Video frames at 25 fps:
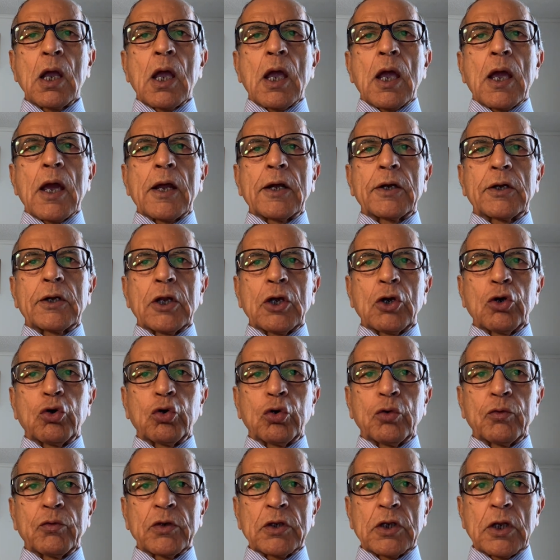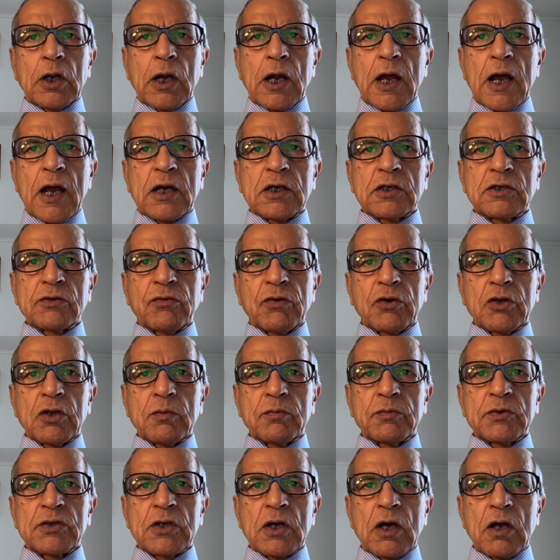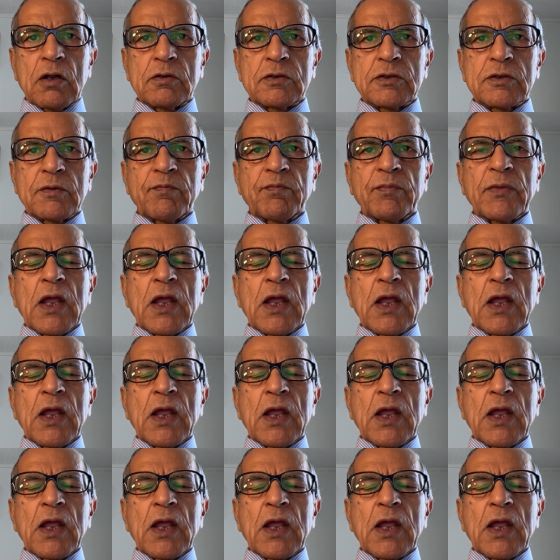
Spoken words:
and take over the lands for themselves.